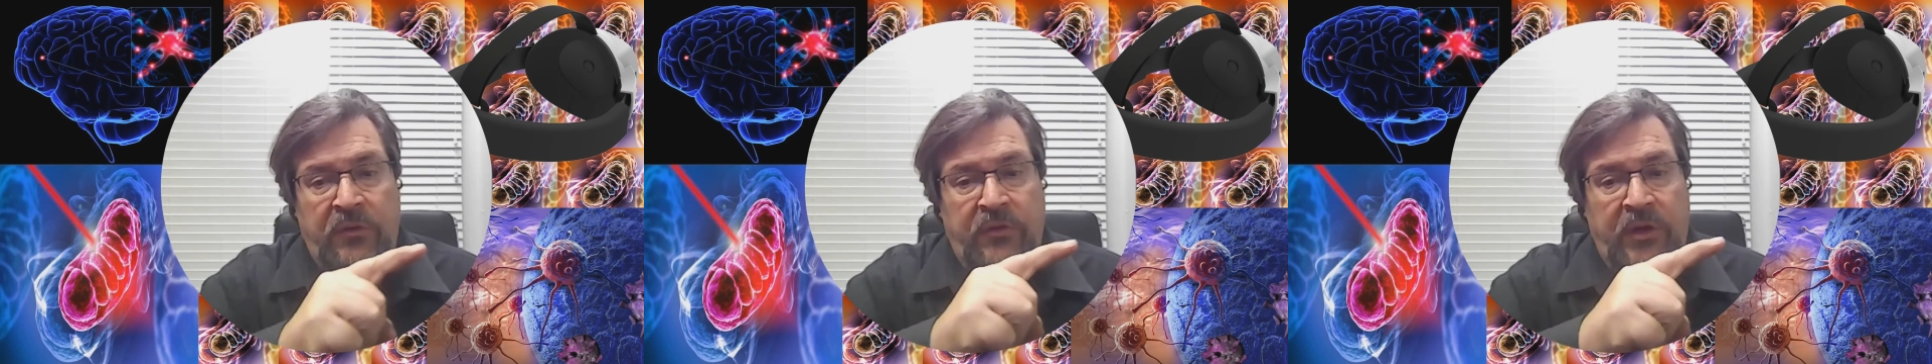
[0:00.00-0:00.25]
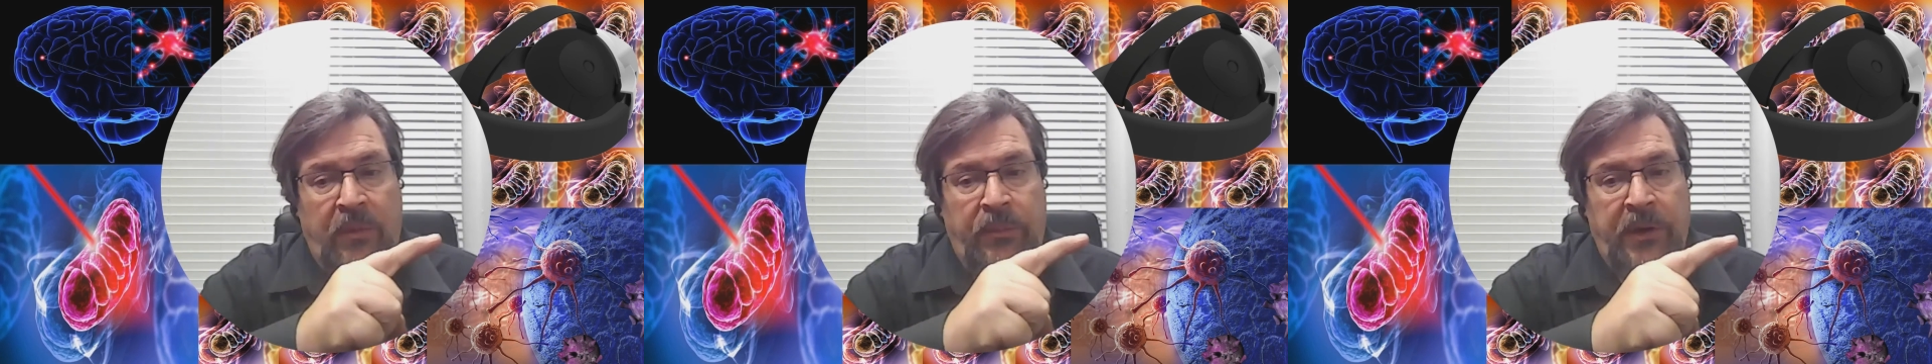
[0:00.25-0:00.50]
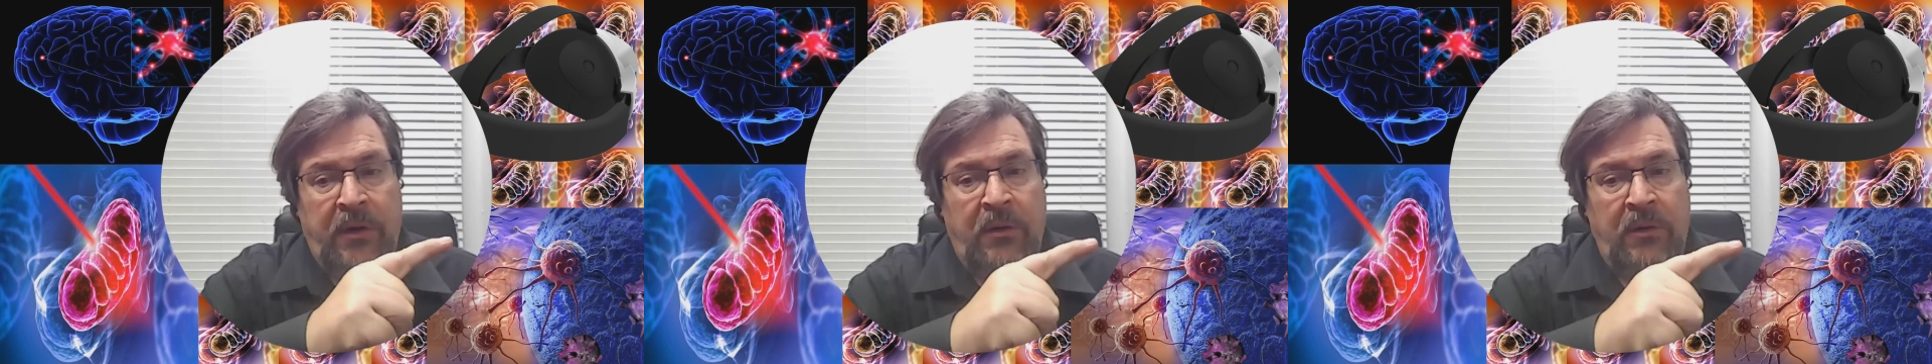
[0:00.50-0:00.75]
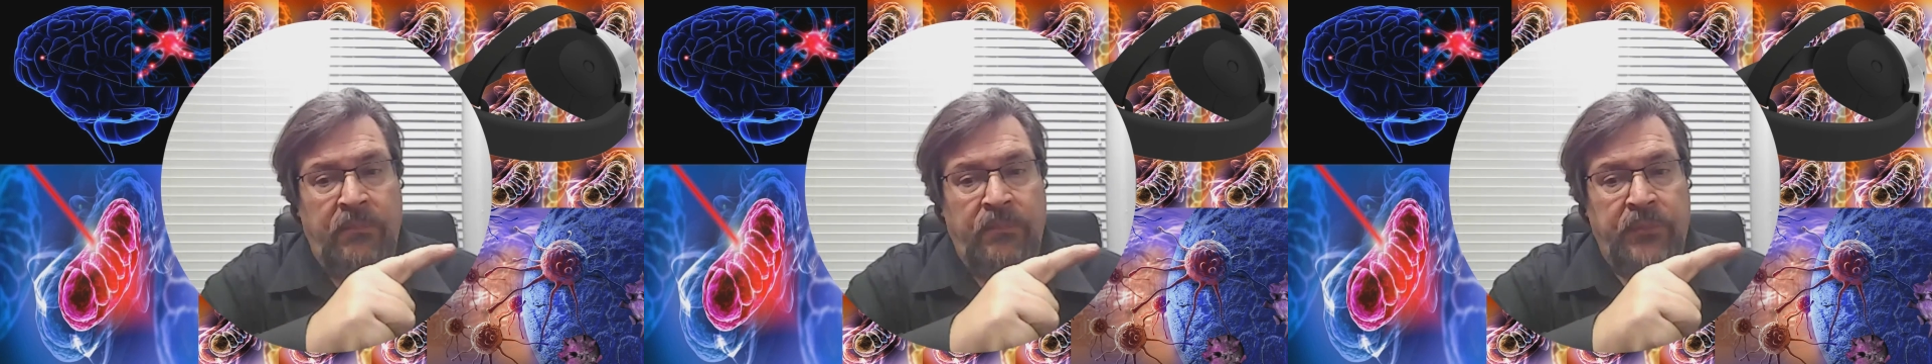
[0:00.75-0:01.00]
see up
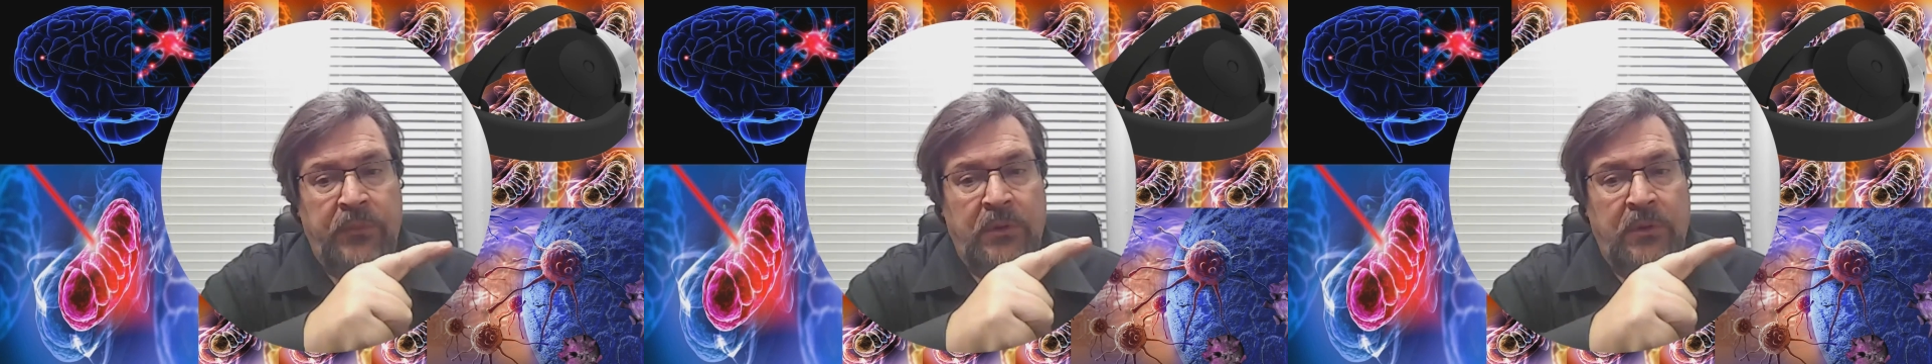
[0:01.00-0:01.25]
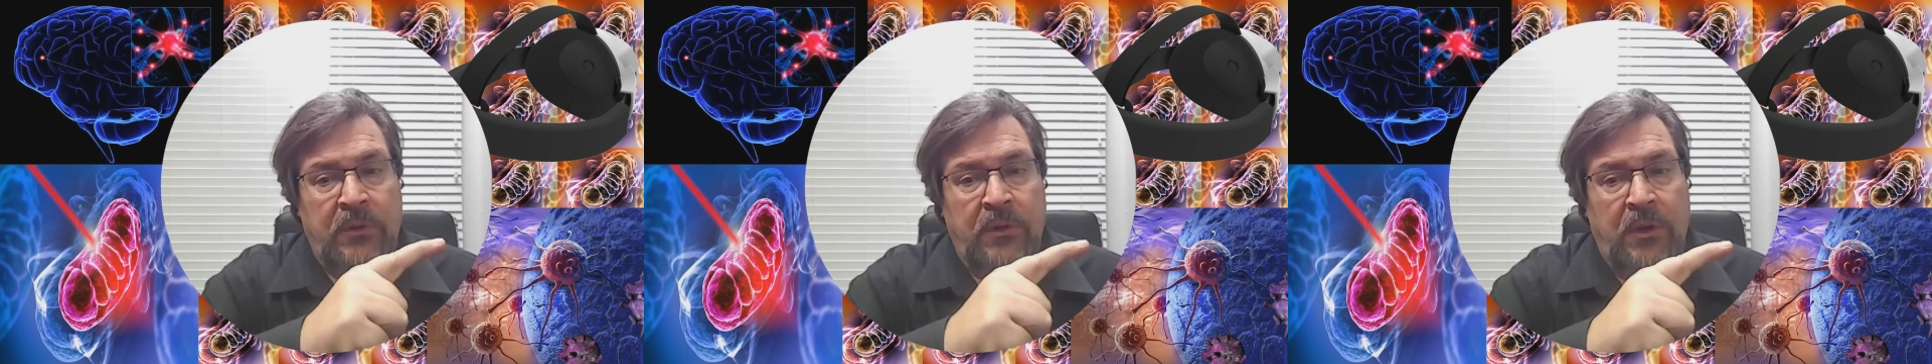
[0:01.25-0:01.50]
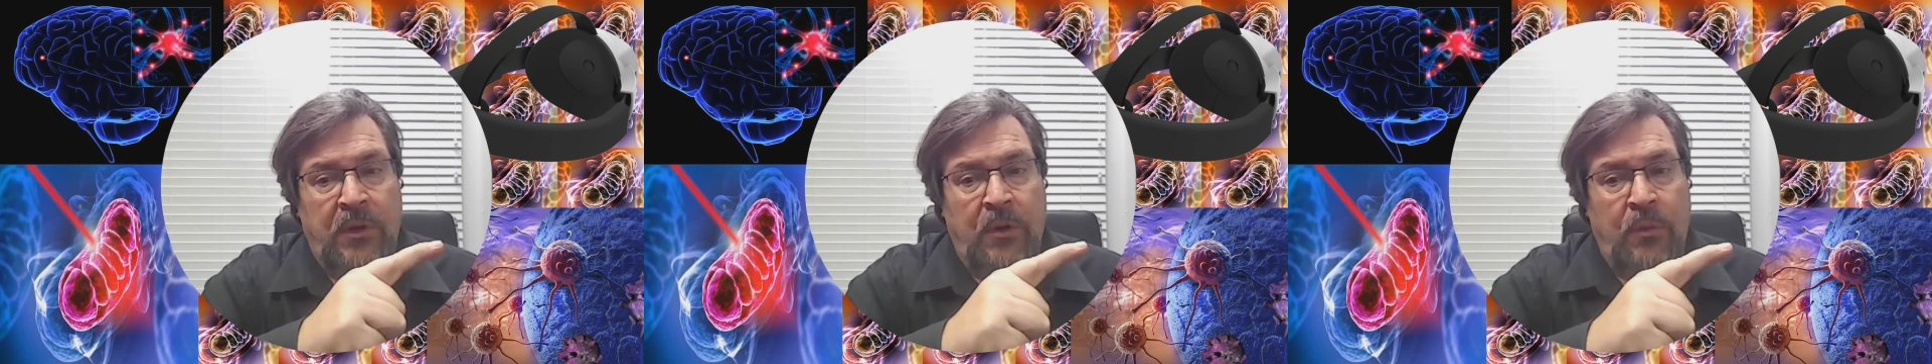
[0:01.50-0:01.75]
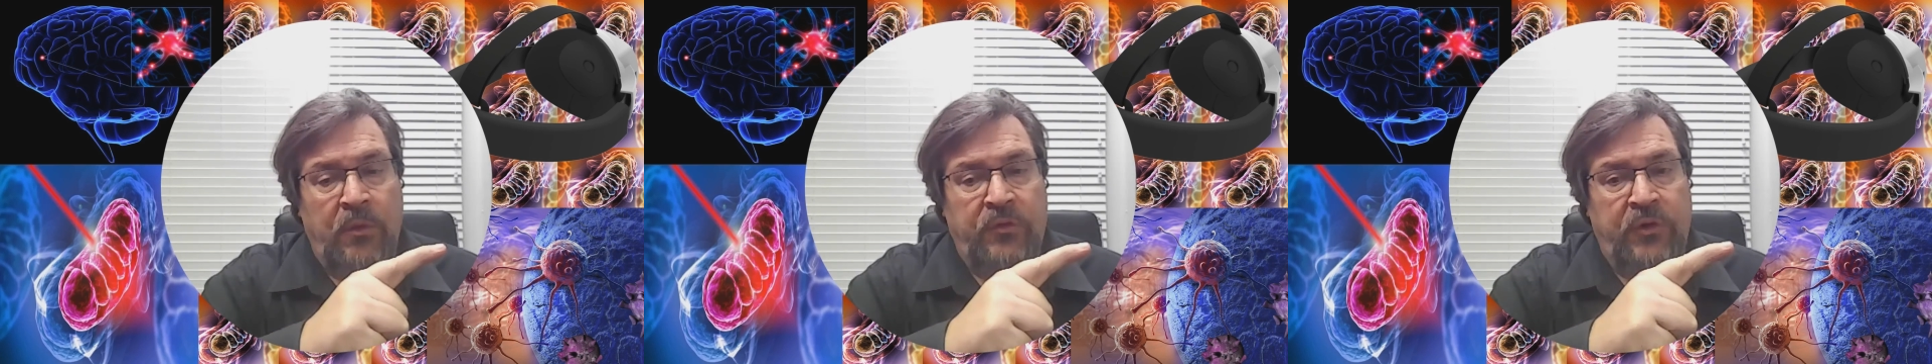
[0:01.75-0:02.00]
here,
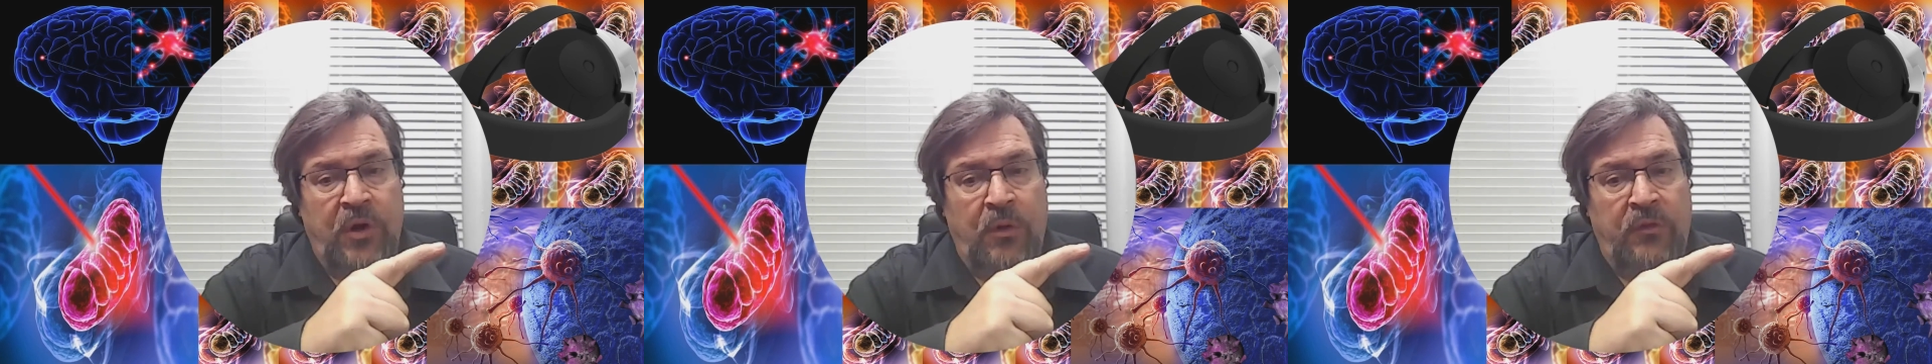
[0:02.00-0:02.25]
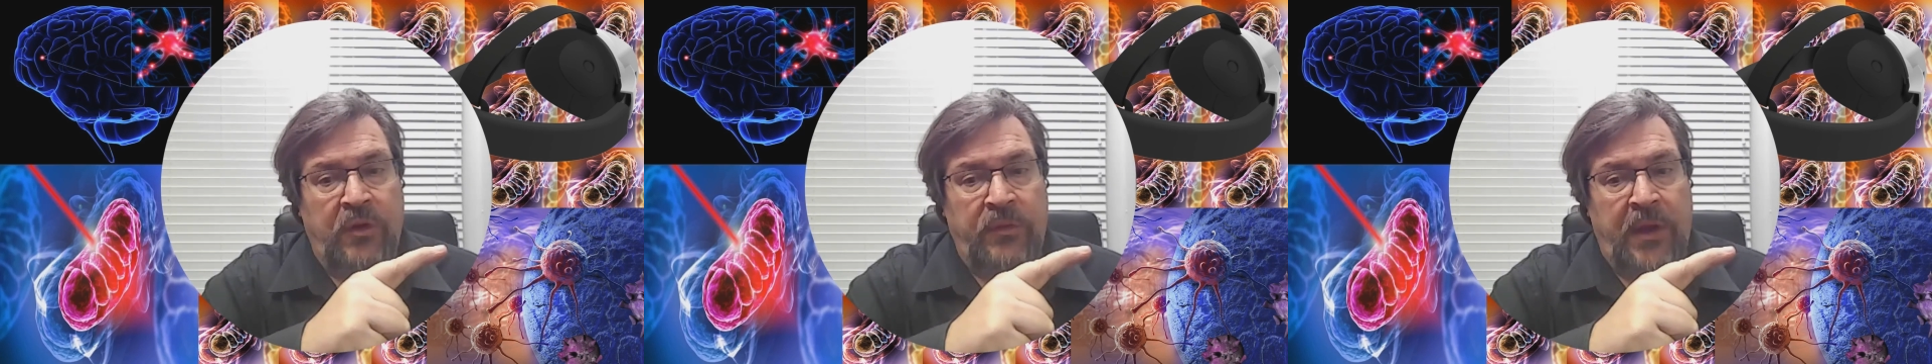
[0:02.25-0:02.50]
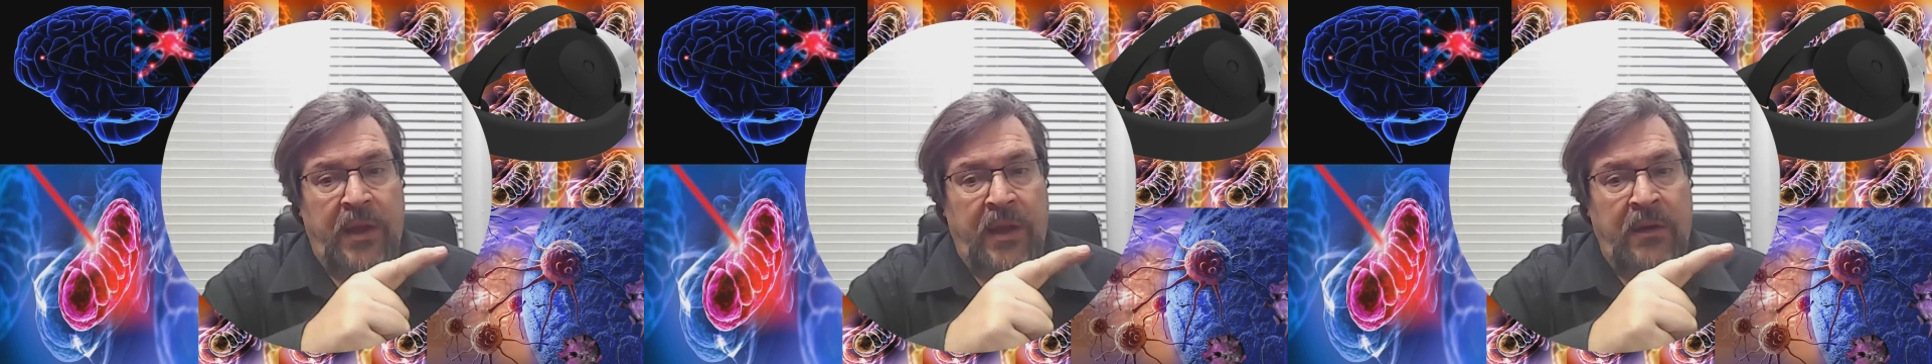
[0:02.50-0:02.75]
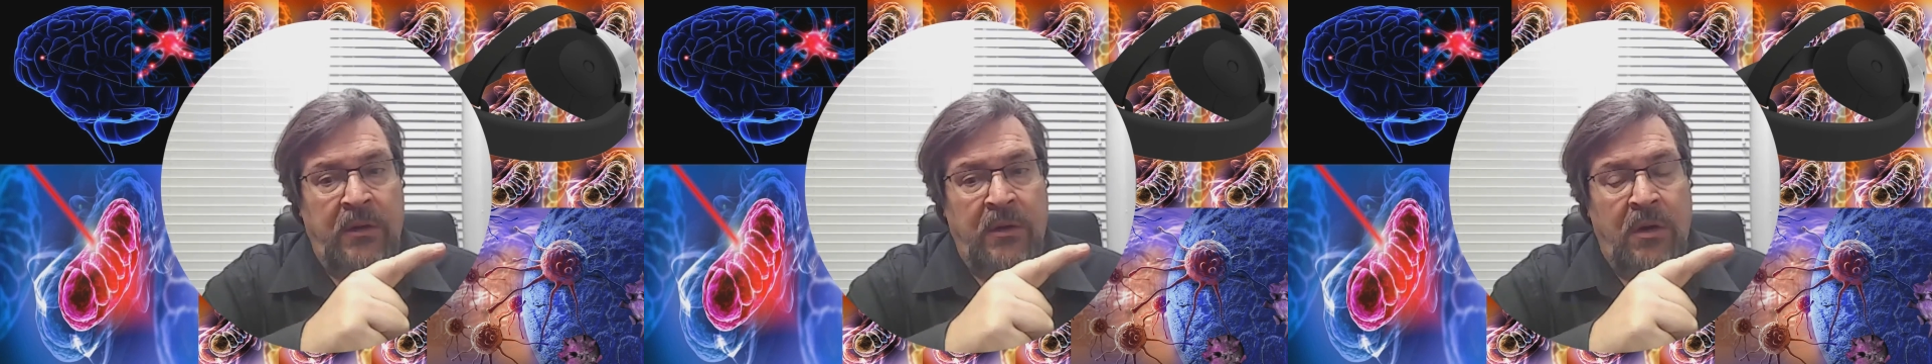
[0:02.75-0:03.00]
which goes on the
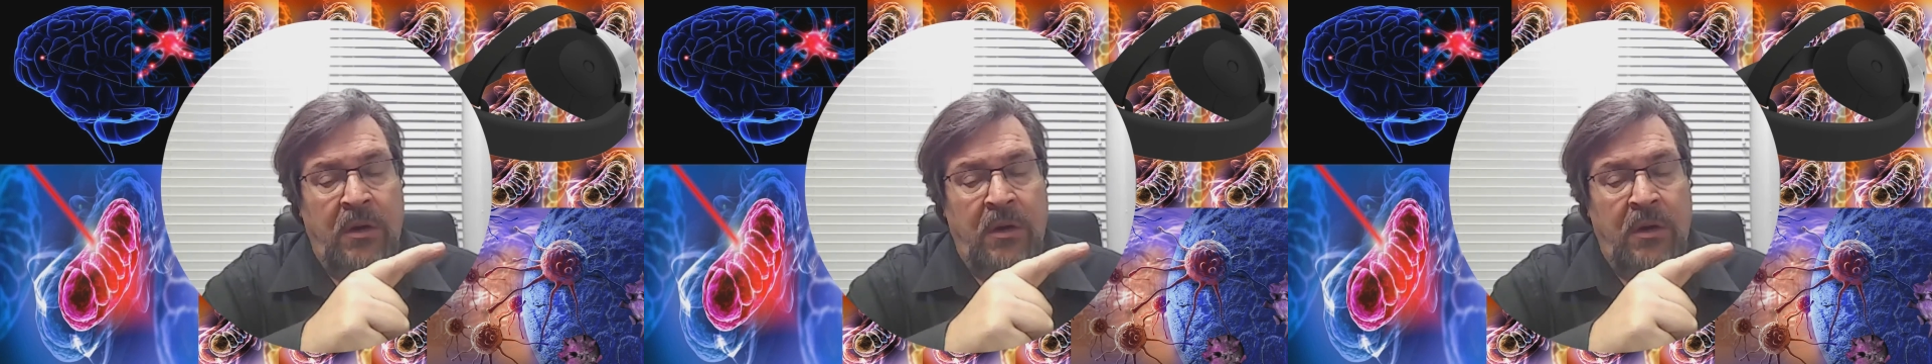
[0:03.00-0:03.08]
head